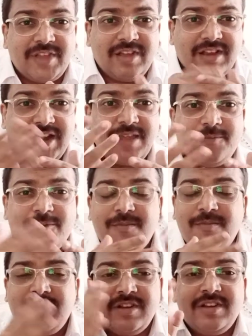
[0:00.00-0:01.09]
claim
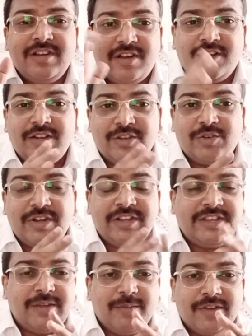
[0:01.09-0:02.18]
form. On the
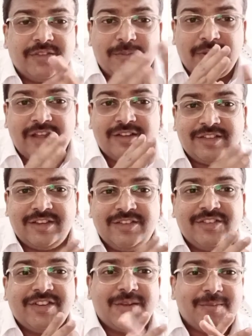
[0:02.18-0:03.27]
23 box, the prior
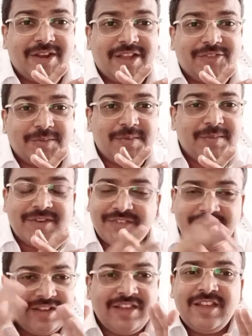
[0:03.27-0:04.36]
authorization number has to be
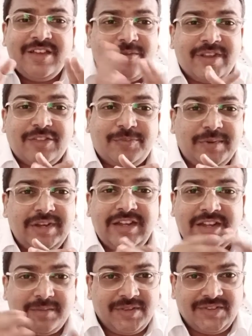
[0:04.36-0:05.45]
mentioned, whereas
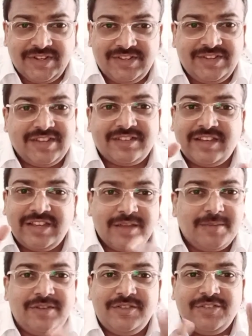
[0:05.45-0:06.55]
predetermination is just like a
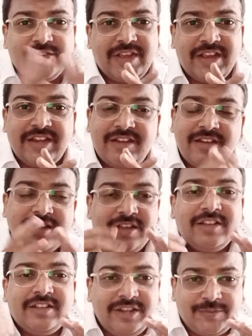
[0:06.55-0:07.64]
bill which you get it.
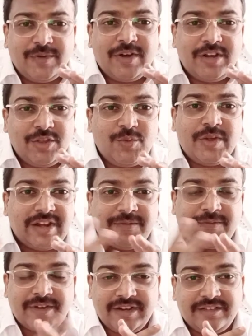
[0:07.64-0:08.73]
It's for your
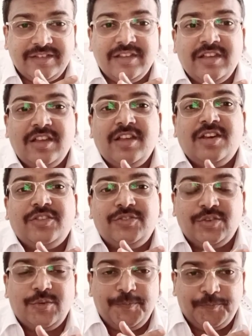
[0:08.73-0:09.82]
reference.
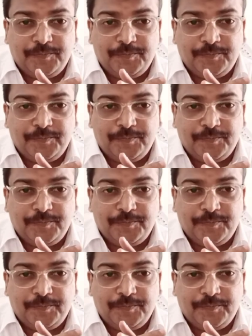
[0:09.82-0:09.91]
So